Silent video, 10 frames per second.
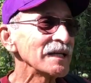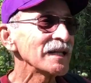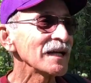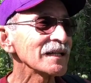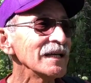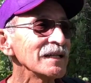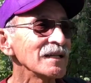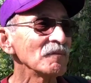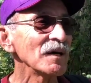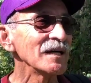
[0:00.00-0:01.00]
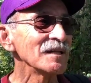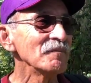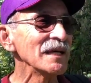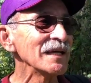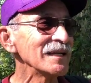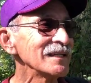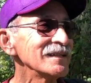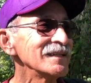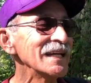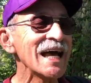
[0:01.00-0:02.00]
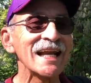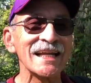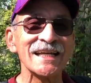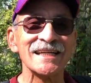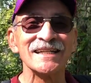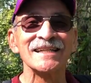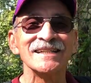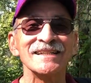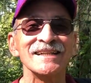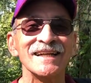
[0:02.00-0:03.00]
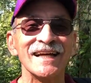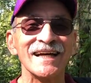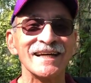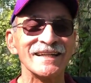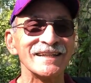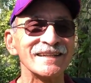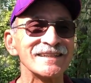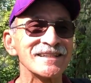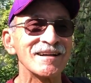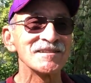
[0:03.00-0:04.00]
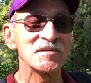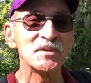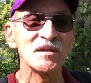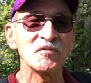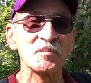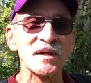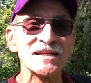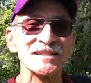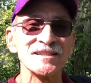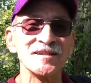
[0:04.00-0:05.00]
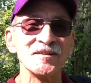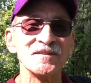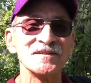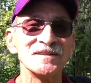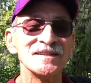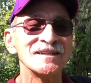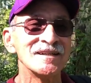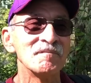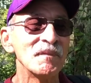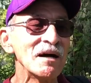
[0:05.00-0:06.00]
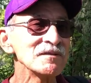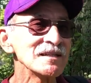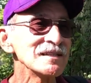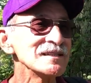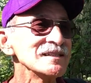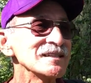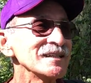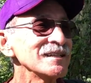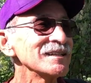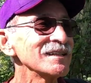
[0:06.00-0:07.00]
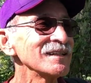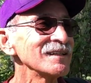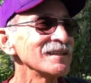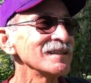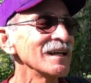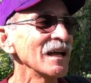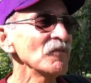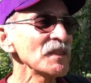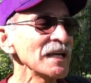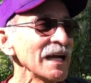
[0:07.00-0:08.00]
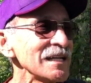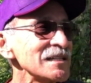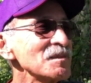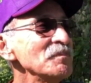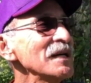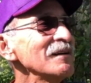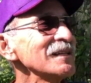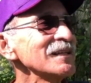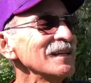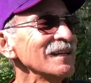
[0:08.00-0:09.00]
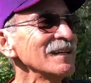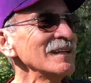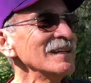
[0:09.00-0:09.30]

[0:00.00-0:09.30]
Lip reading: Talkeetna, by the big Denali, and it's always a beautiful place to go. Mountains, everything has spirit, and